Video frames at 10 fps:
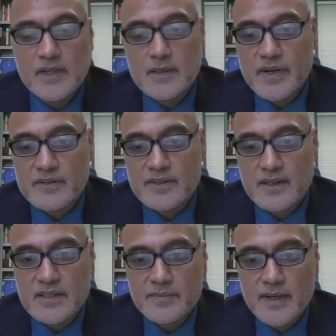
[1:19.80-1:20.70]
Compared to
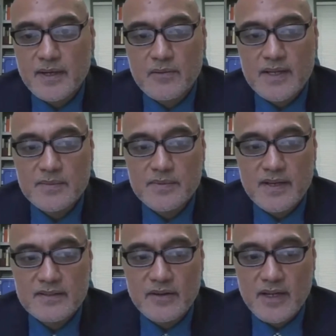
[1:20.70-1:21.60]
non-Hispanic whites,
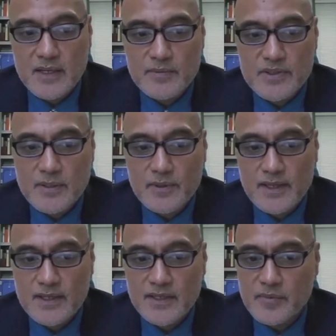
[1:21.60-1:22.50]
PIs are 80% more
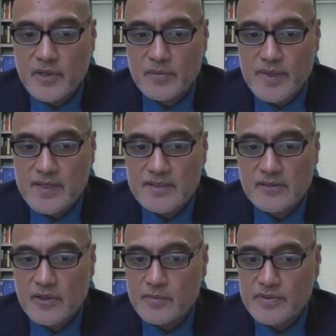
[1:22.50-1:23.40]
likely to be obese,
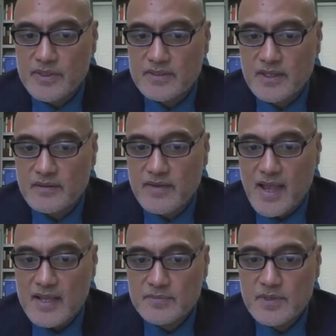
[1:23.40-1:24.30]
30% to have
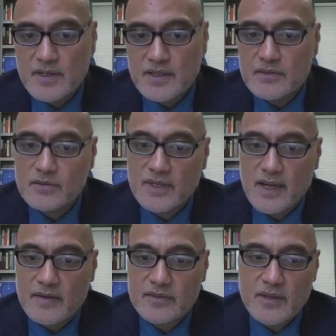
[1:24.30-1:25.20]
asthma, and
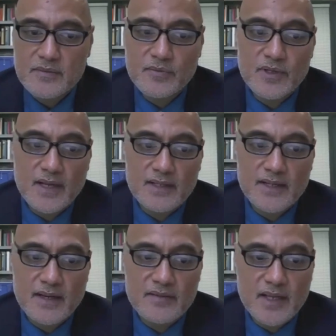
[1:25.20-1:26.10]
2.5 times more likely
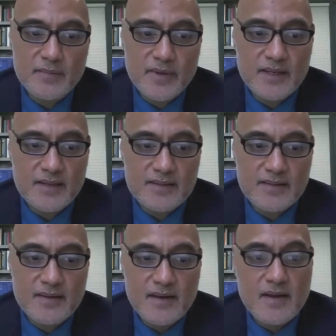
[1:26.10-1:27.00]
to have
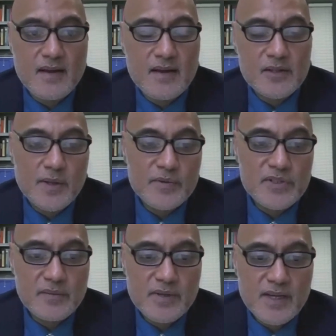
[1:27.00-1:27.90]
diabetes.
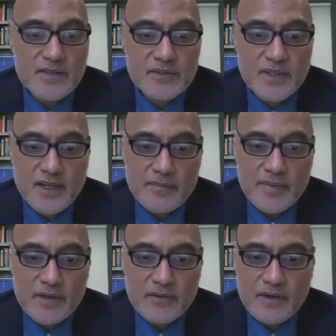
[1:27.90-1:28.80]
20% of PIs do not have
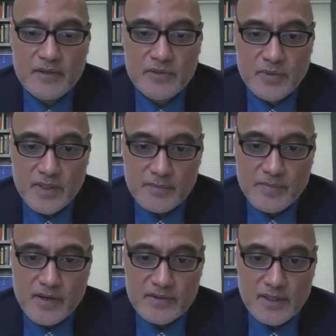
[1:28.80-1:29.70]
medical coverage when
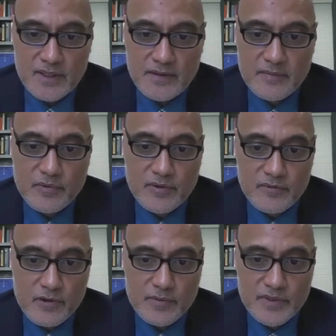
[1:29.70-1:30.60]
compared to
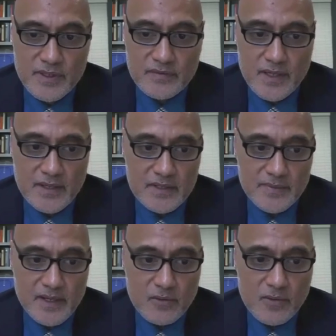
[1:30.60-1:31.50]
11.4% of
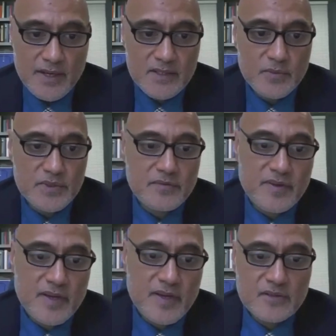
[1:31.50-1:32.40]
non-Hispanic whites, which
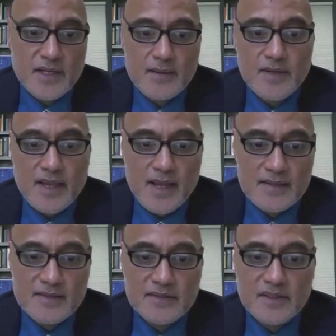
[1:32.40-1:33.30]
affects their timely
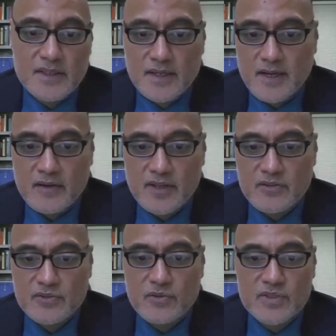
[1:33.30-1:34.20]
access to needed
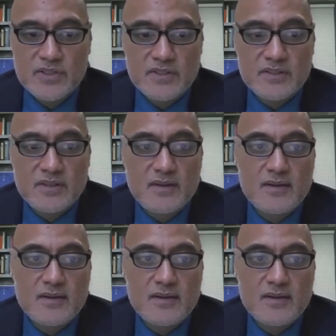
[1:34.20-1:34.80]
healthcare services.